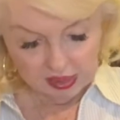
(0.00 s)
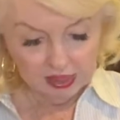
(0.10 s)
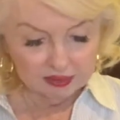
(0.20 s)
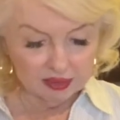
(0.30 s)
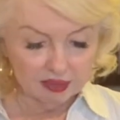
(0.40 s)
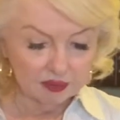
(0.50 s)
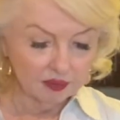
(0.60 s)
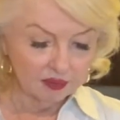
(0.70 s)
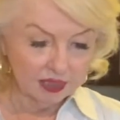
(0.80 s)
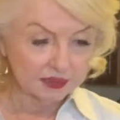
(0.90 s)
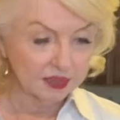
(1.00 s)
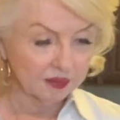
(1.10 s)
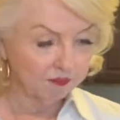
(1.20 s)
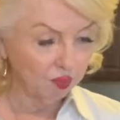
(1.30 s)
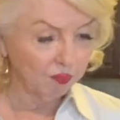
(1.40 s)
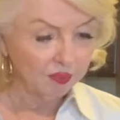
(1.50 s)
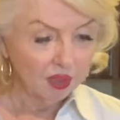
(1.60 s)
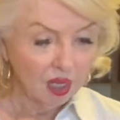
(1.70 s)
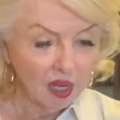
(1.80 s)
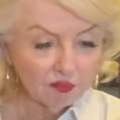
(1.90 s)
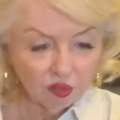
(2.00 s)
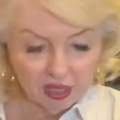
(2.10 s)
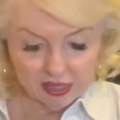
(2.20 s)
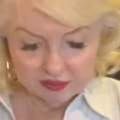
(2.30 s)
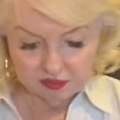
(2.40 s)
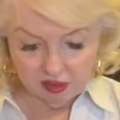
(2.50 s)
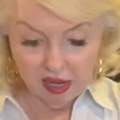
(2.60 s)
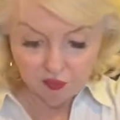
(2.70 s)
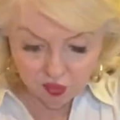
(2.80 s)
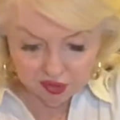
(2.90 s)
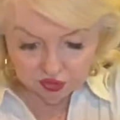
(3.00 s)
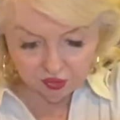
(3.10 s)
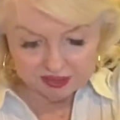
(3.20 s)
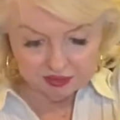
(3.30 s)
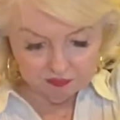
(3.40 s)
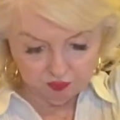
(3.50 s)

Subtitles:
And then that's it, boom. I will dress,